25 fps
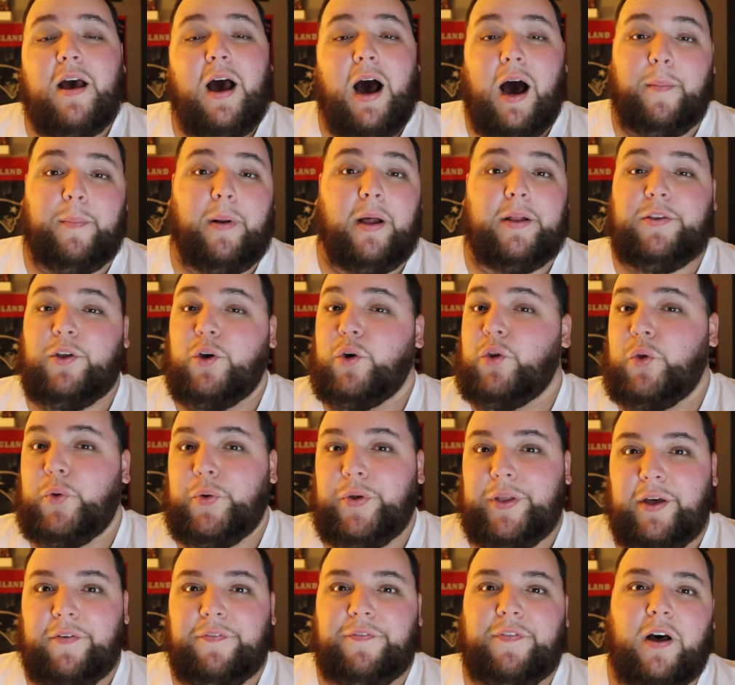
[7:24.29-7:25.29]
I'm not the only
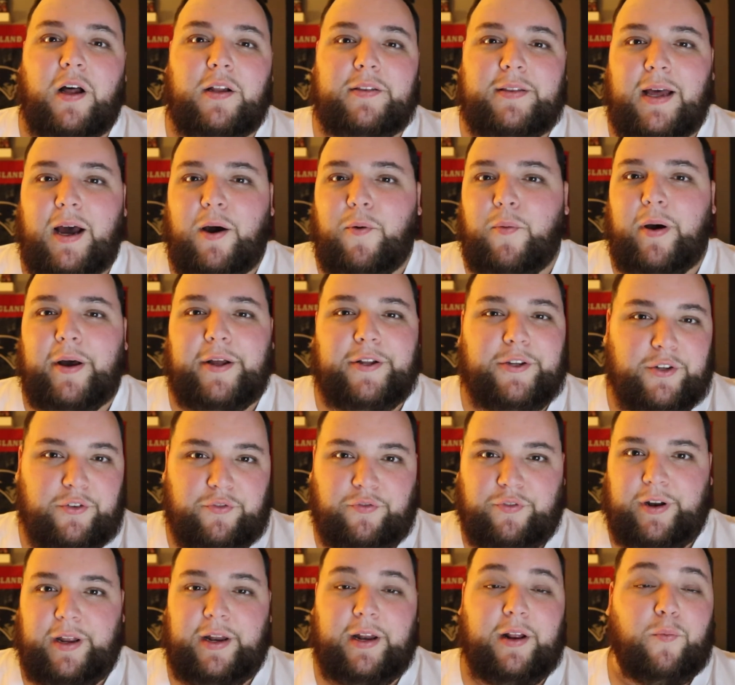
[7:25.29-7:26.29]
one that felt that way,
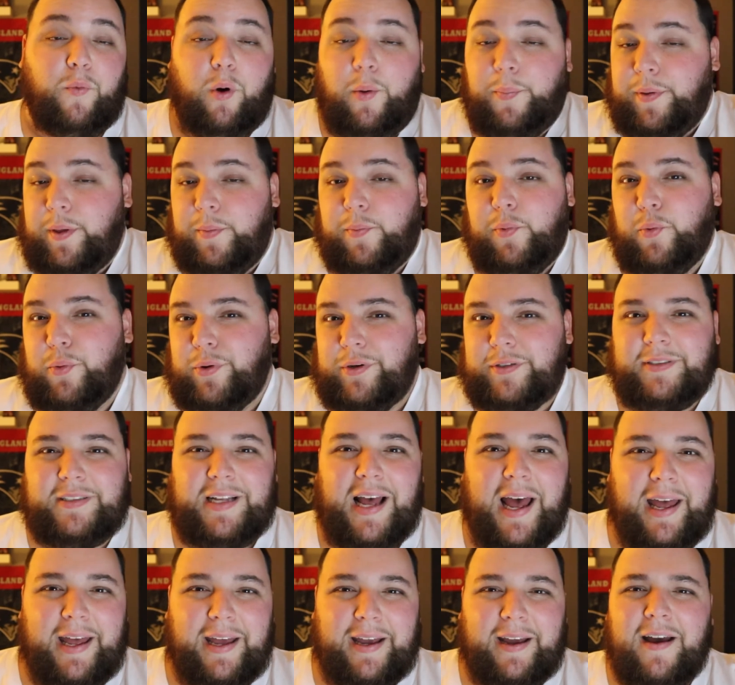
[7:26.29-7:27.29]
just reading what people were
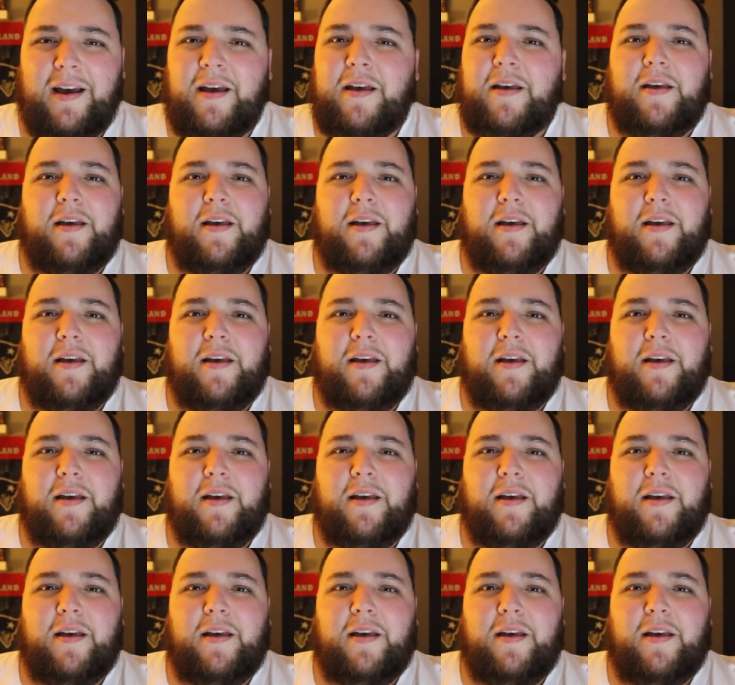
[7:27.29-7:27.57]
saying.